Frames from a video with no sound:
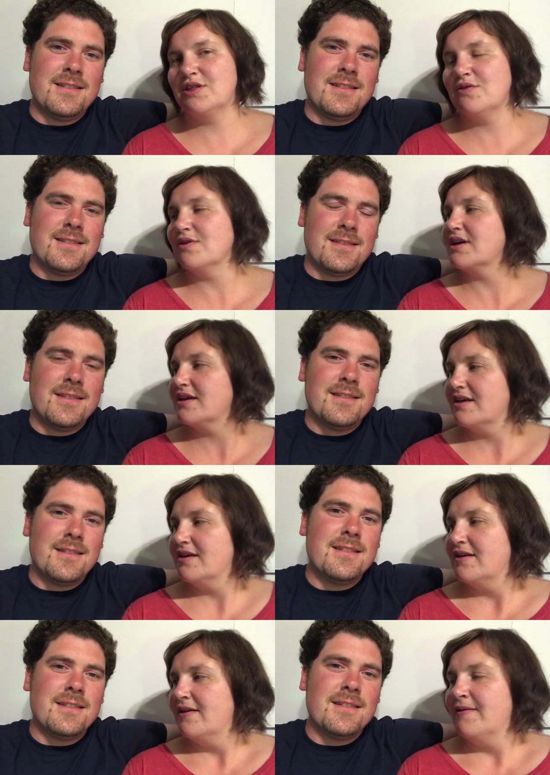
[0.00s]
Speaker 1: we took.
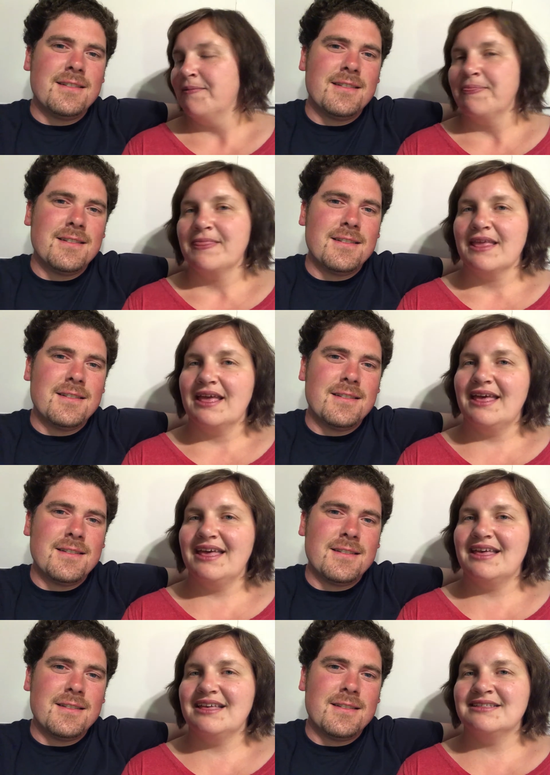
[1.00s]

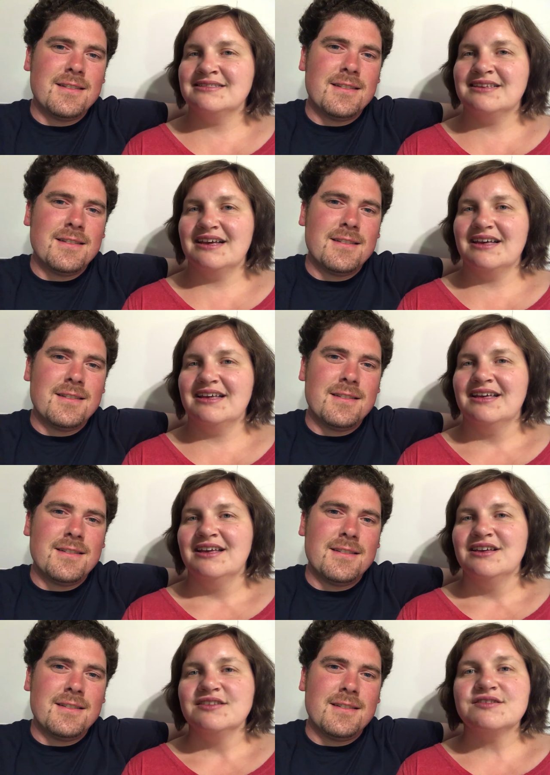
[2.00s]
And uh,
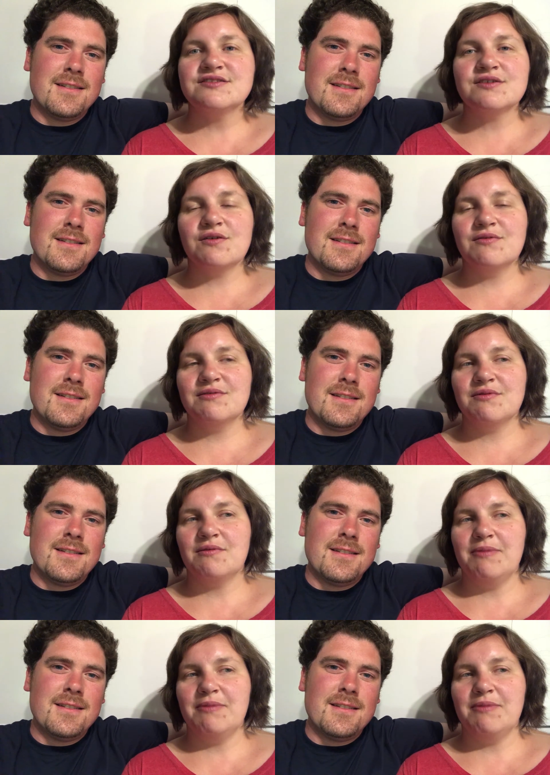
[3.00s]
so when we were